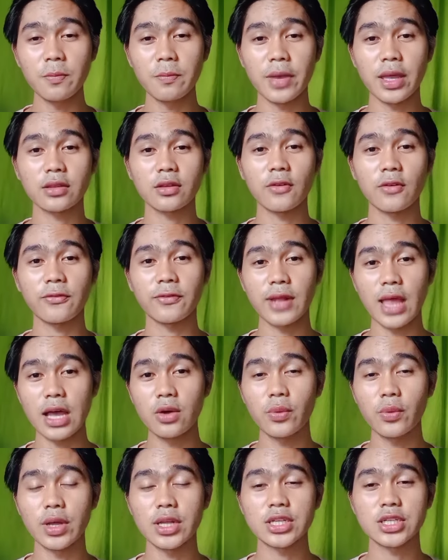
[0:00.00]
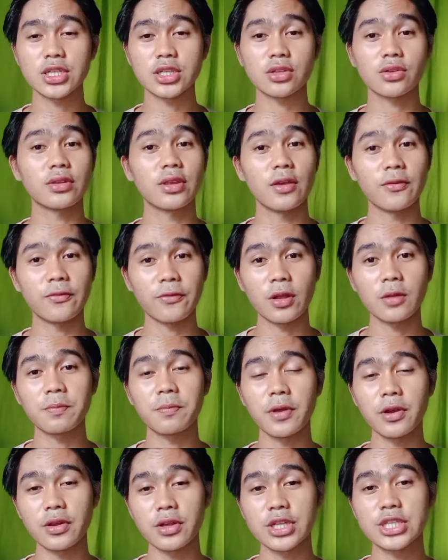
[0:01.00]
language through different periods
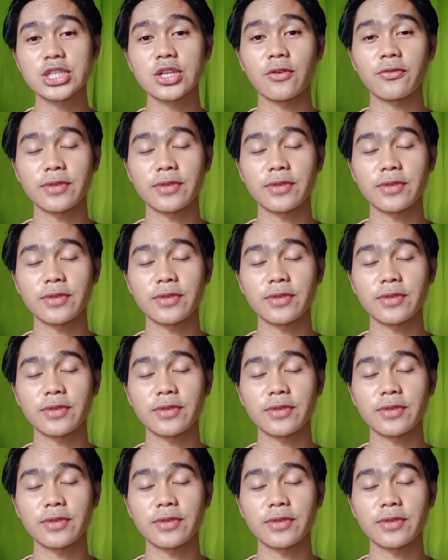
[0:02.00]
of time.